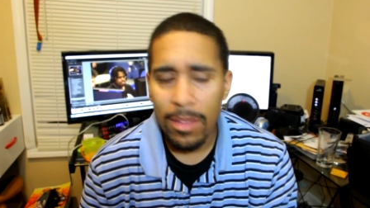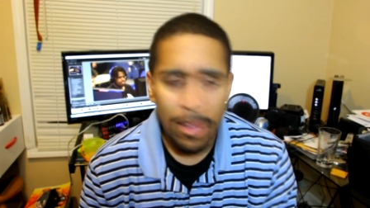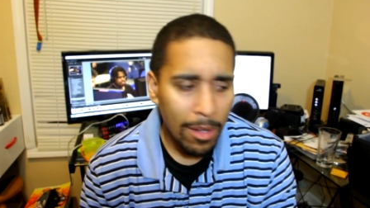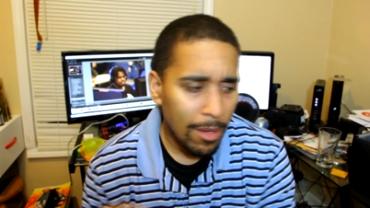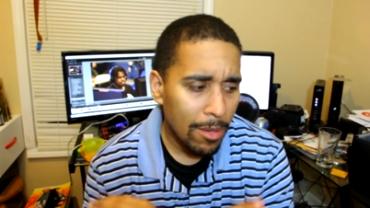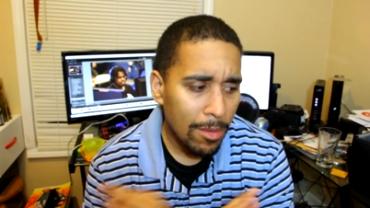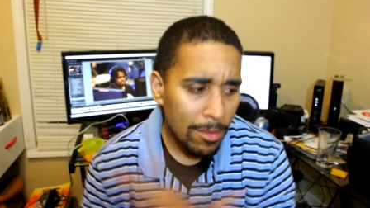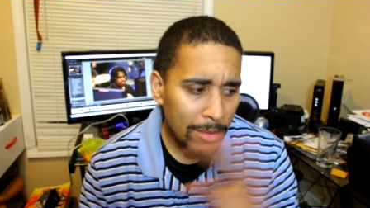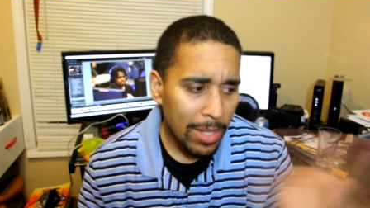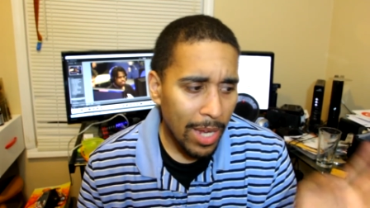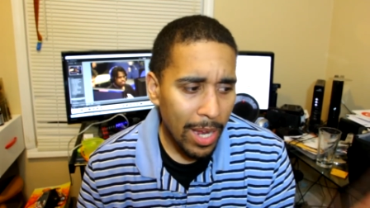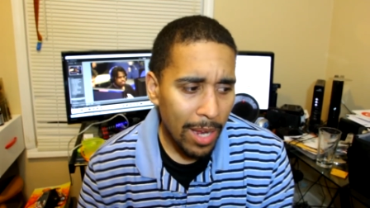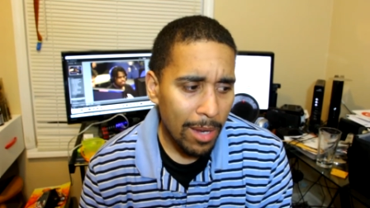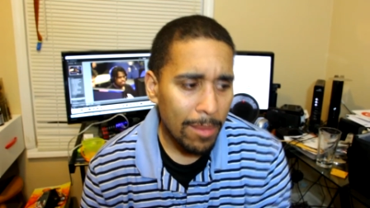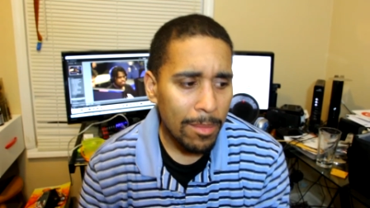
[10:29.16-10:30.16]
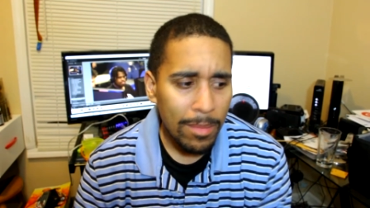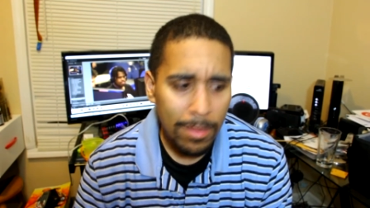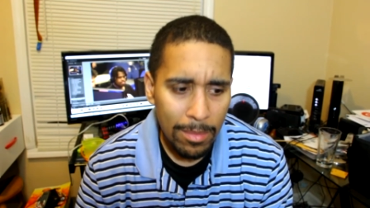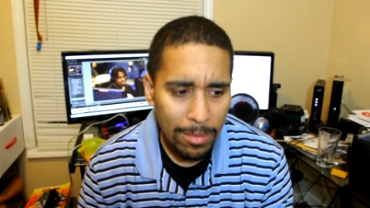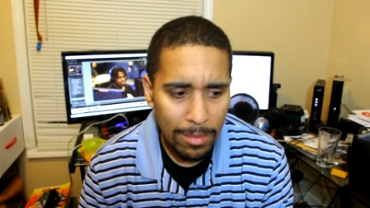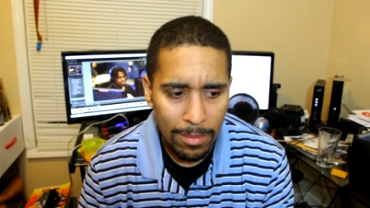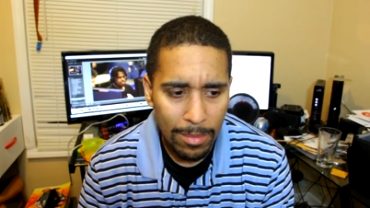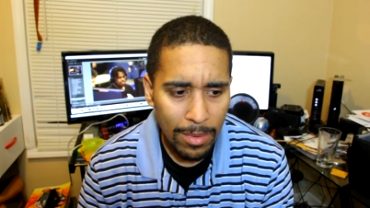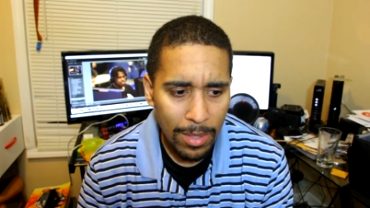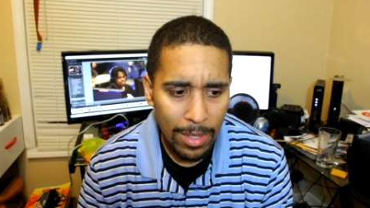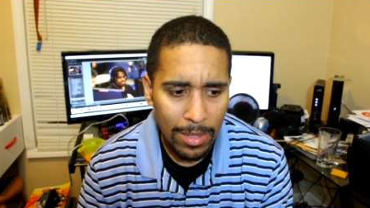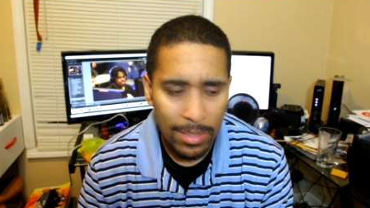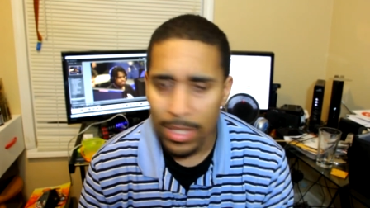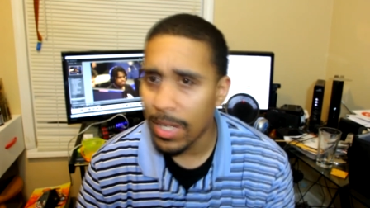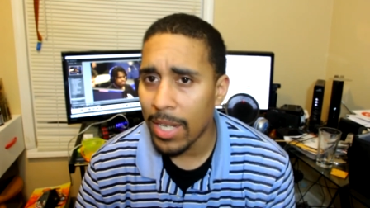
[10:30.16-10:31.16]
the whole time
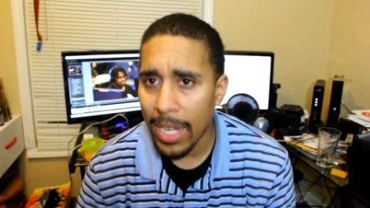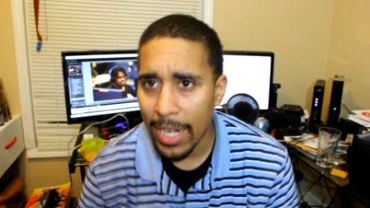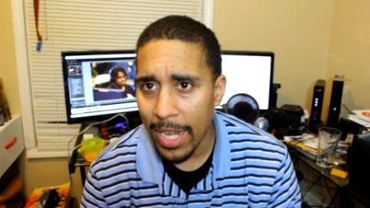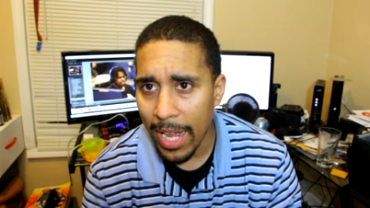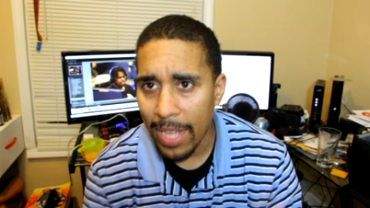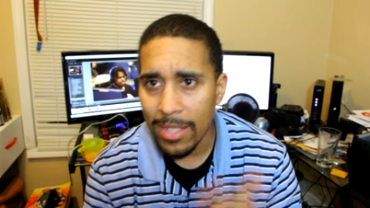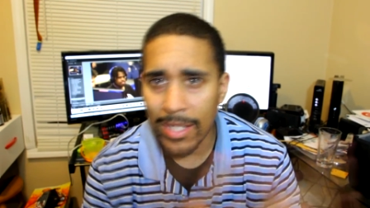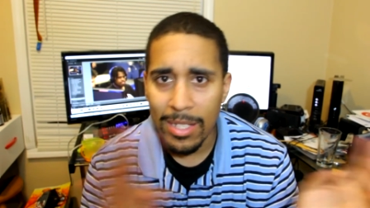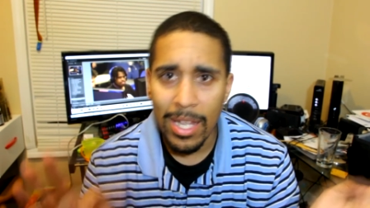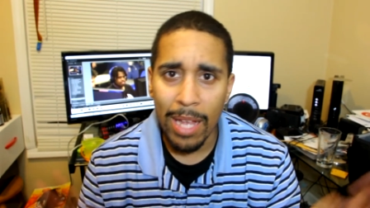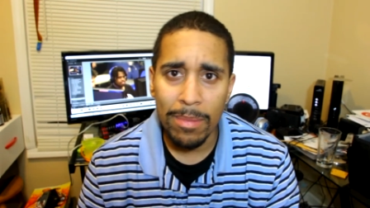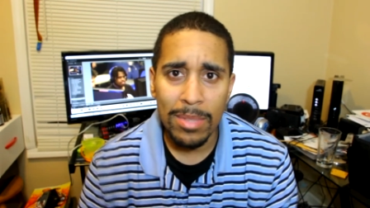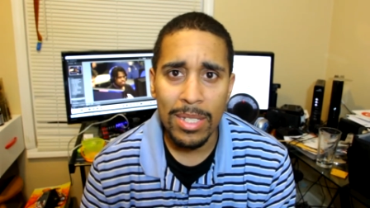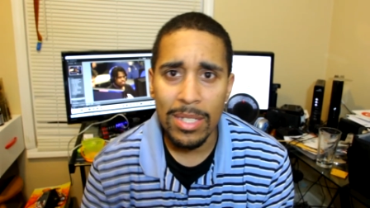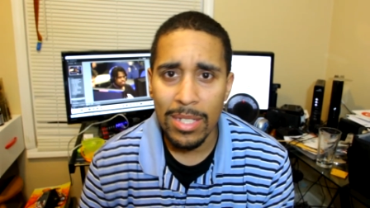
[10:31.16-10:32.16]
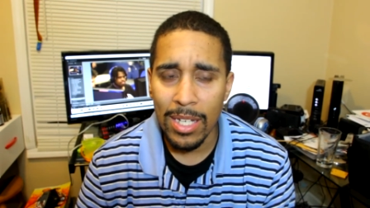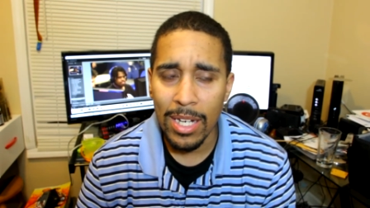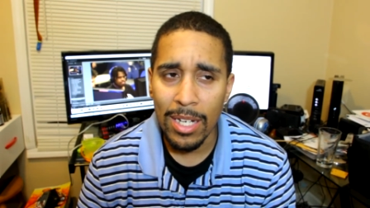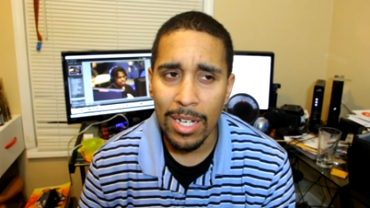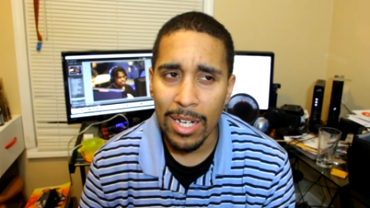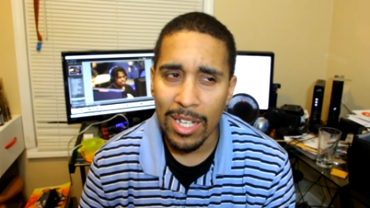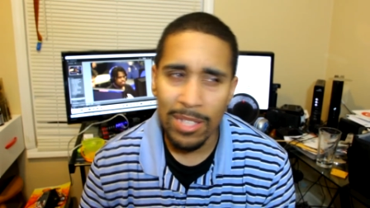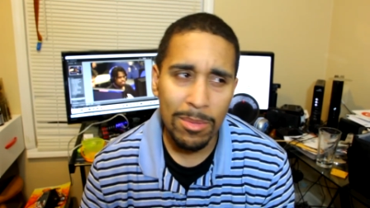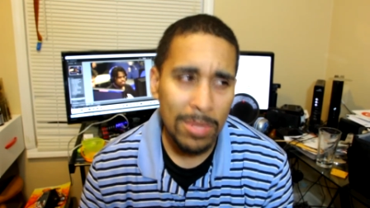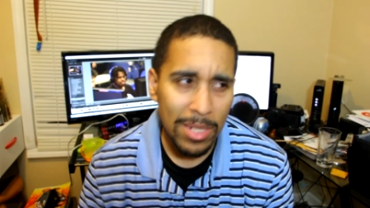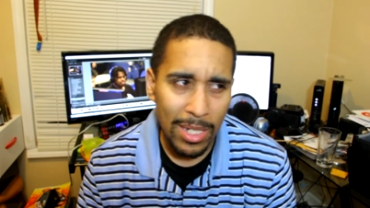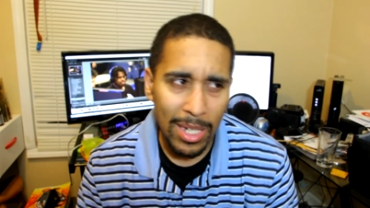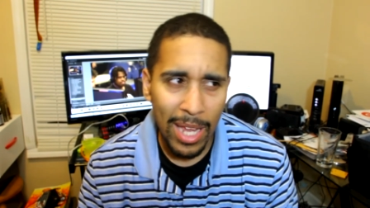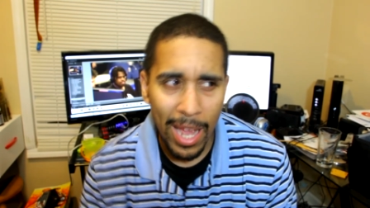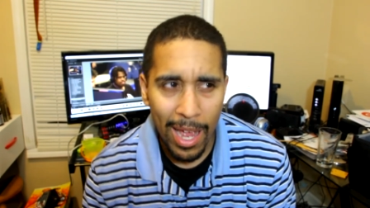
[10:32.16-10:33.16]
until I got to top 16, and I
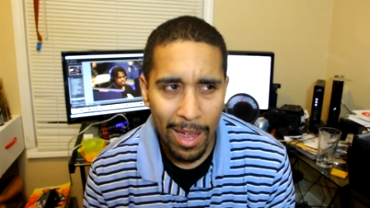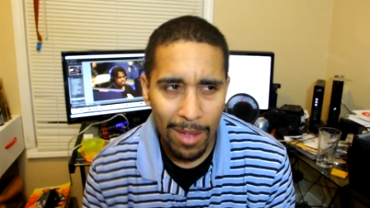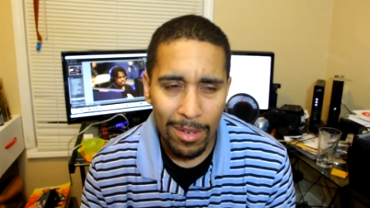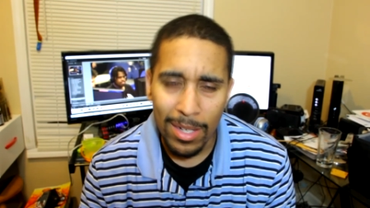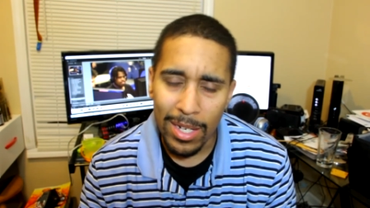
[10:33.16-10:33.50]
switched to Guile,